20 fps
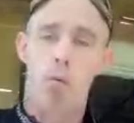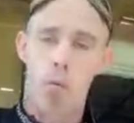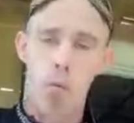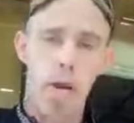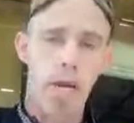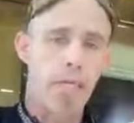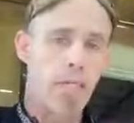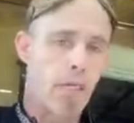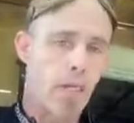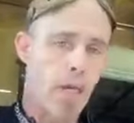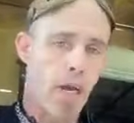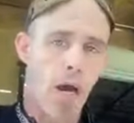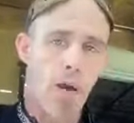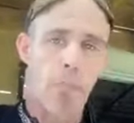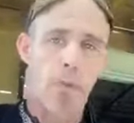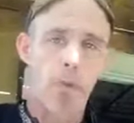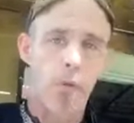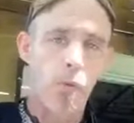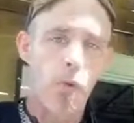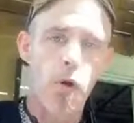rent a
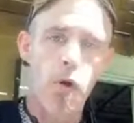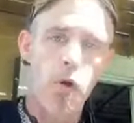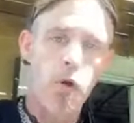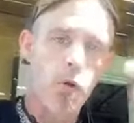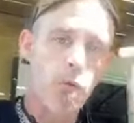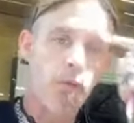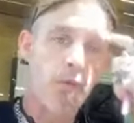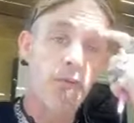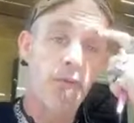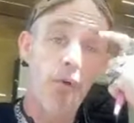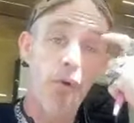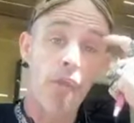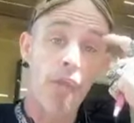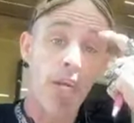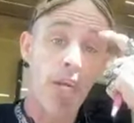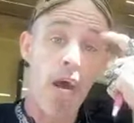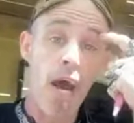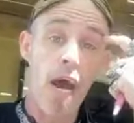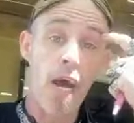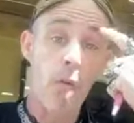couple rooms for
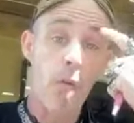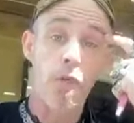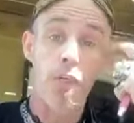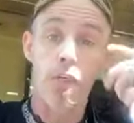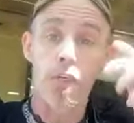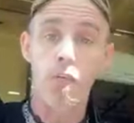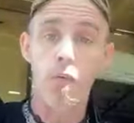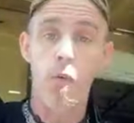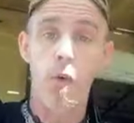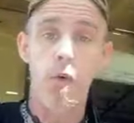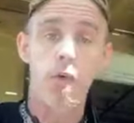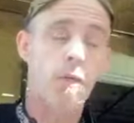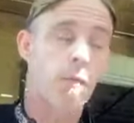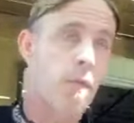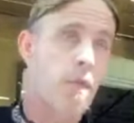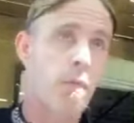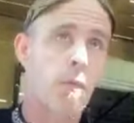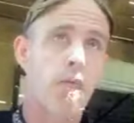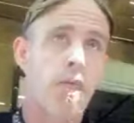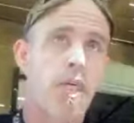the night, which is cool, which
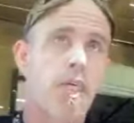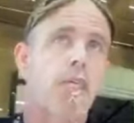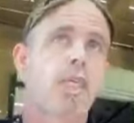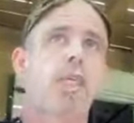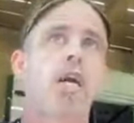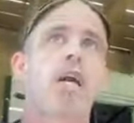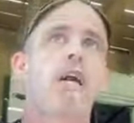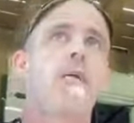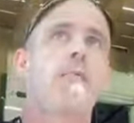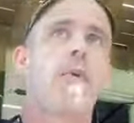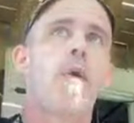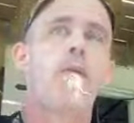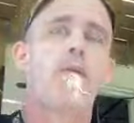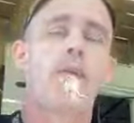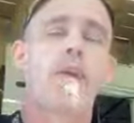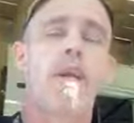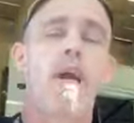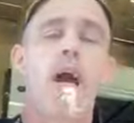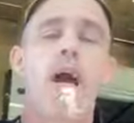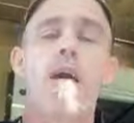means we can set up
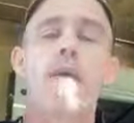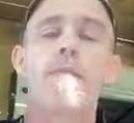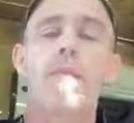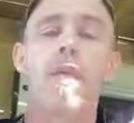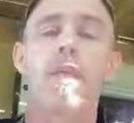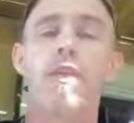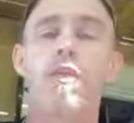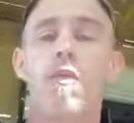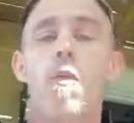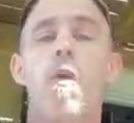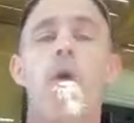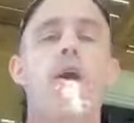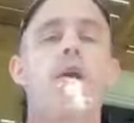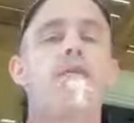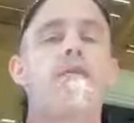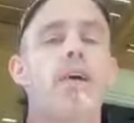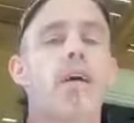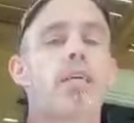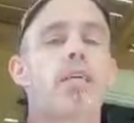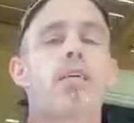overnight and do our
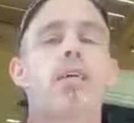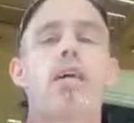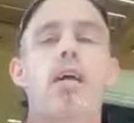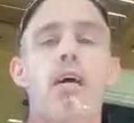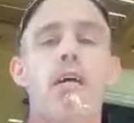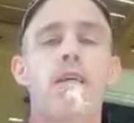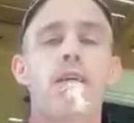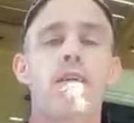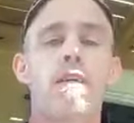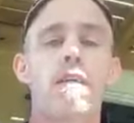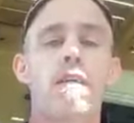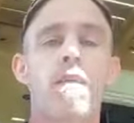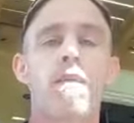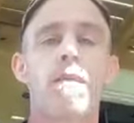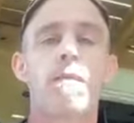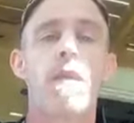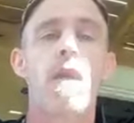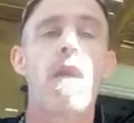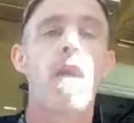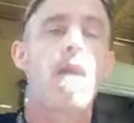
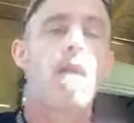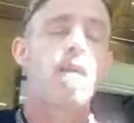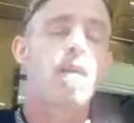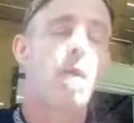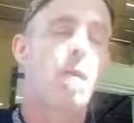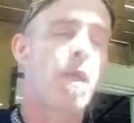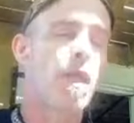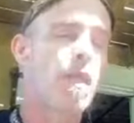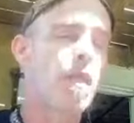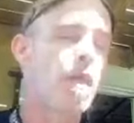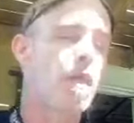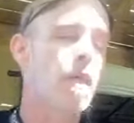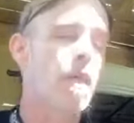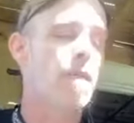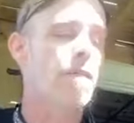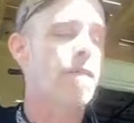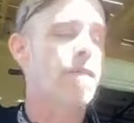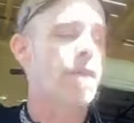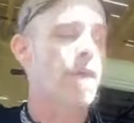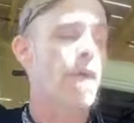investigations. So be
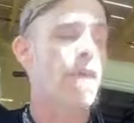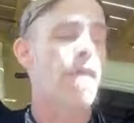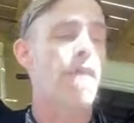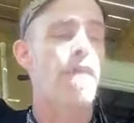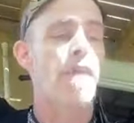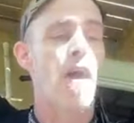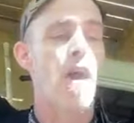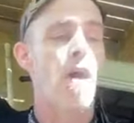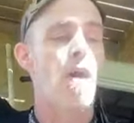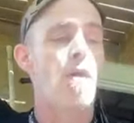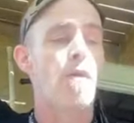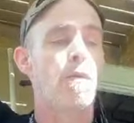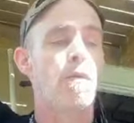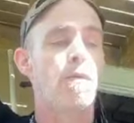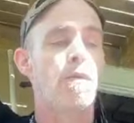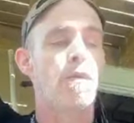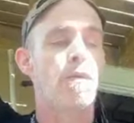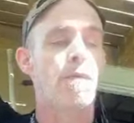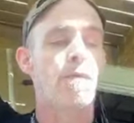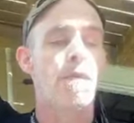looking for
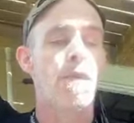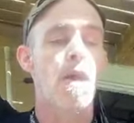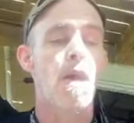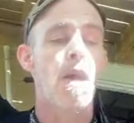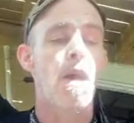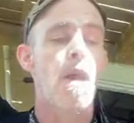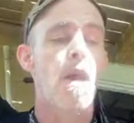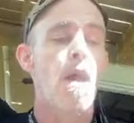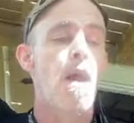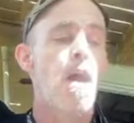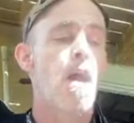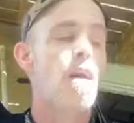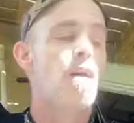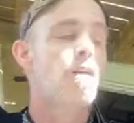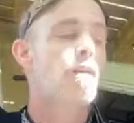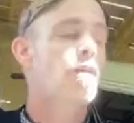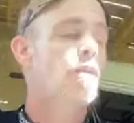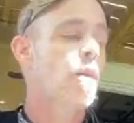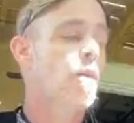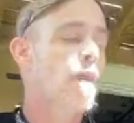those.
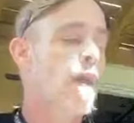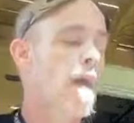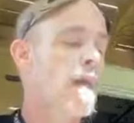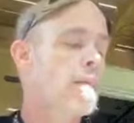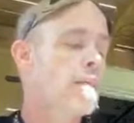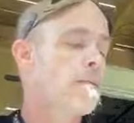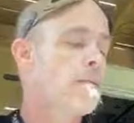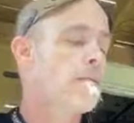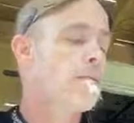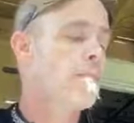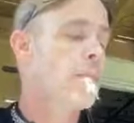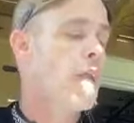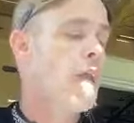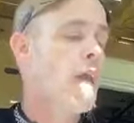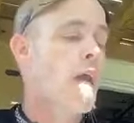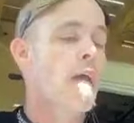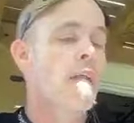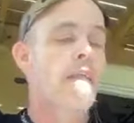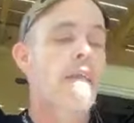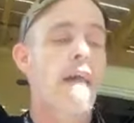So, guys,
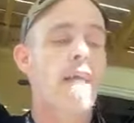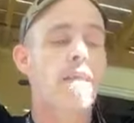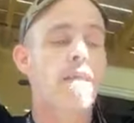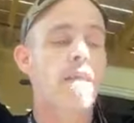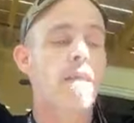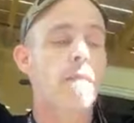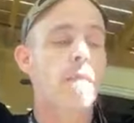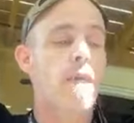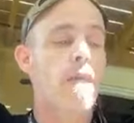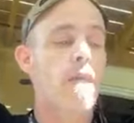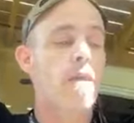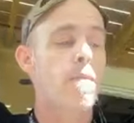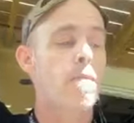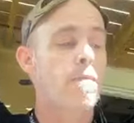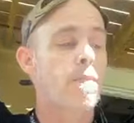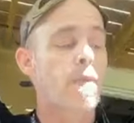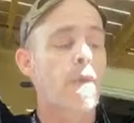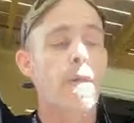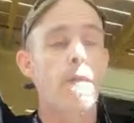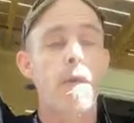that's going to be
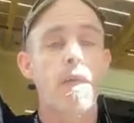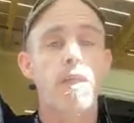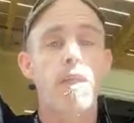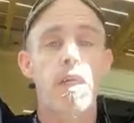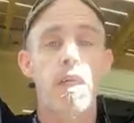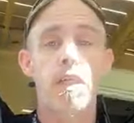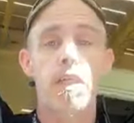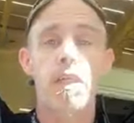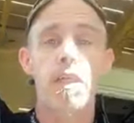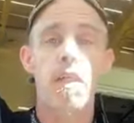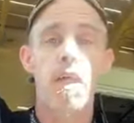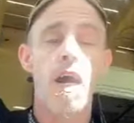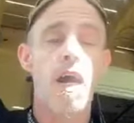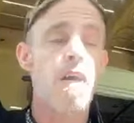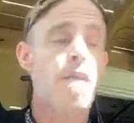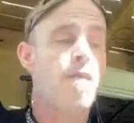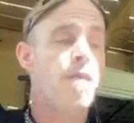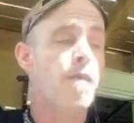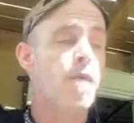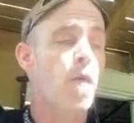pretty much it
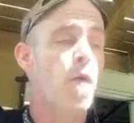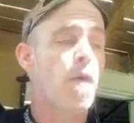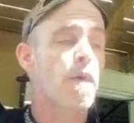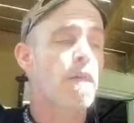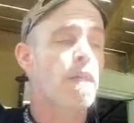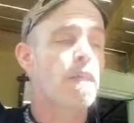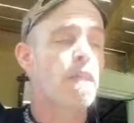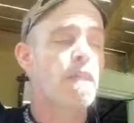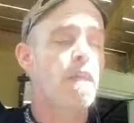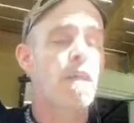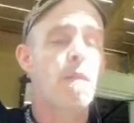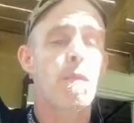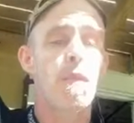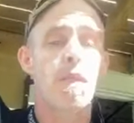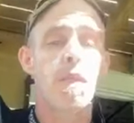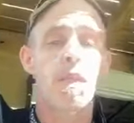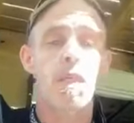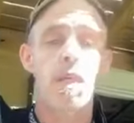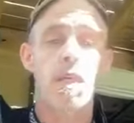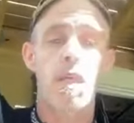today for the
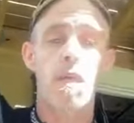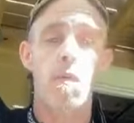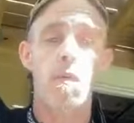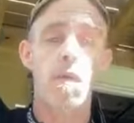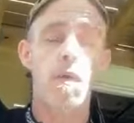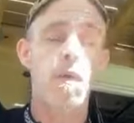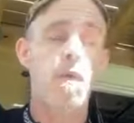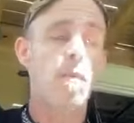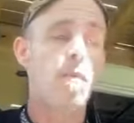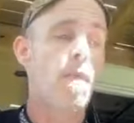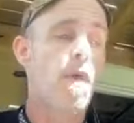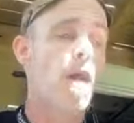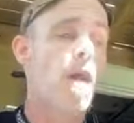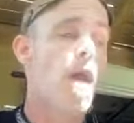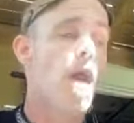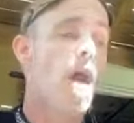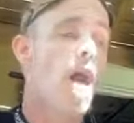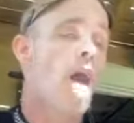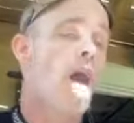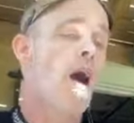Demons Tea Room.
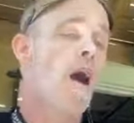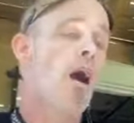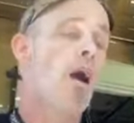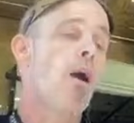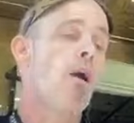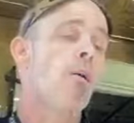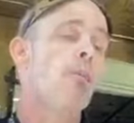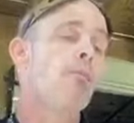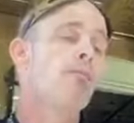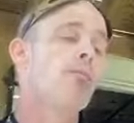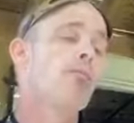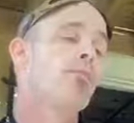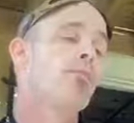Um,